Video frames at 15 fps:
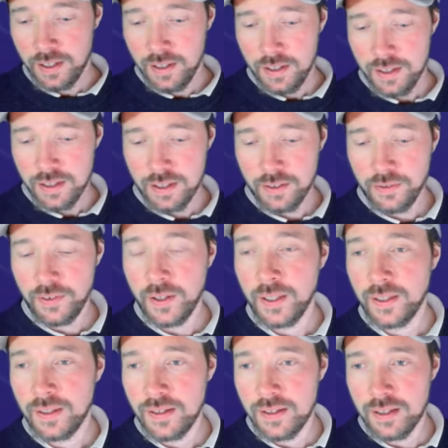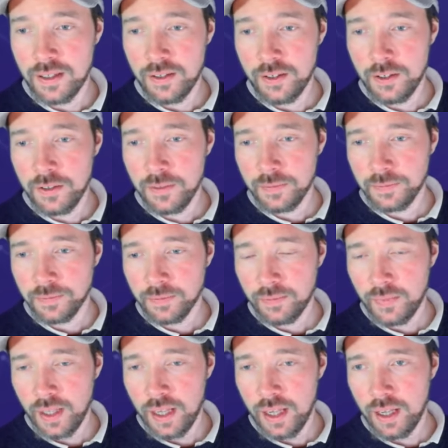is defined at 0.
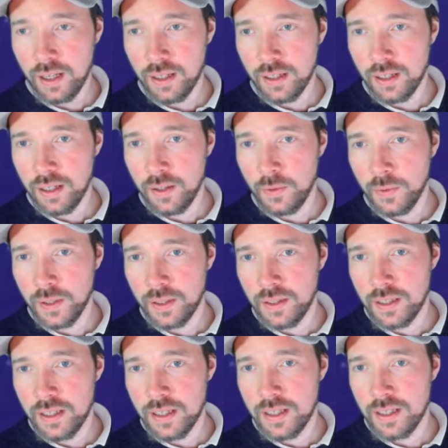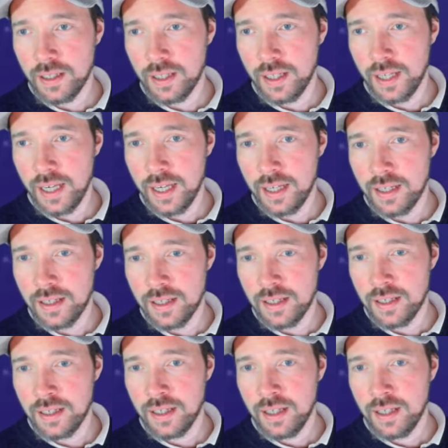And when this is the case,